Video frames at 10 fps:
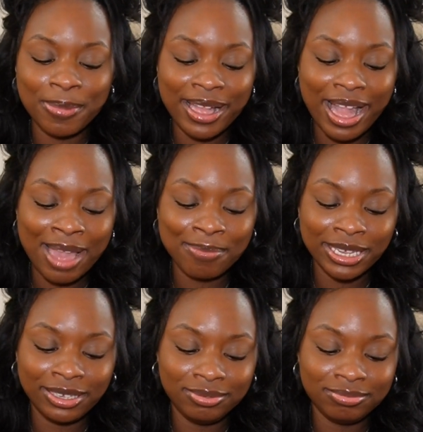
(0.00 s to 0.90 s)
but I
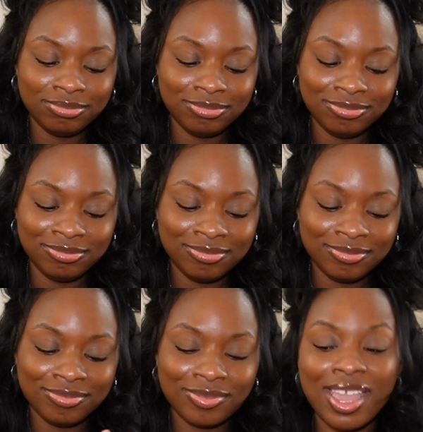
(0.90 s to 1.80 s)
mean,
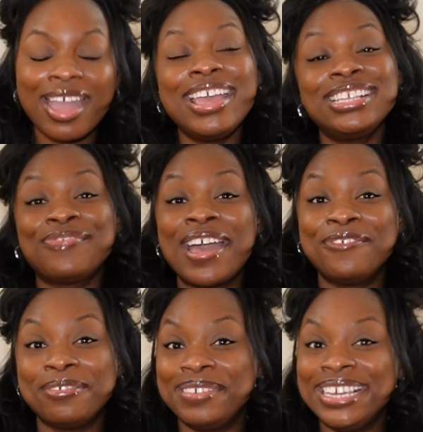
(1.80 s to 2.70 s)
it's fine
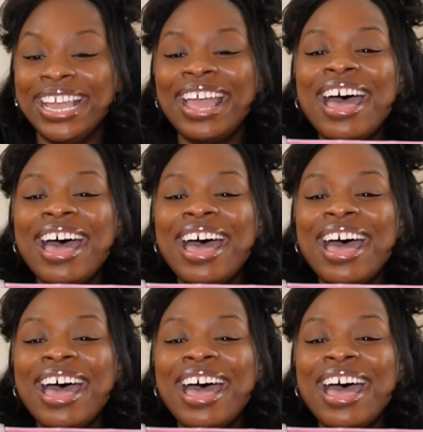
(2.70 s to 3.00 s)
for me.